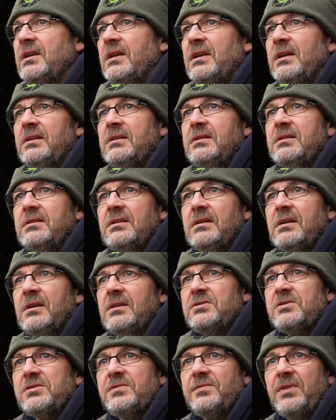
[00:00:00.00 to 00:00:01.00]
and
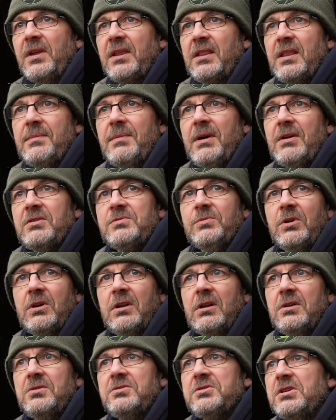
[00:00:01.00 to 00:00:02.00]
just flick them out to my
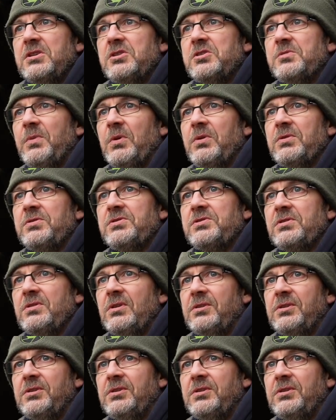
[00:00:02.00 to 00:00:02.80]
close in spots.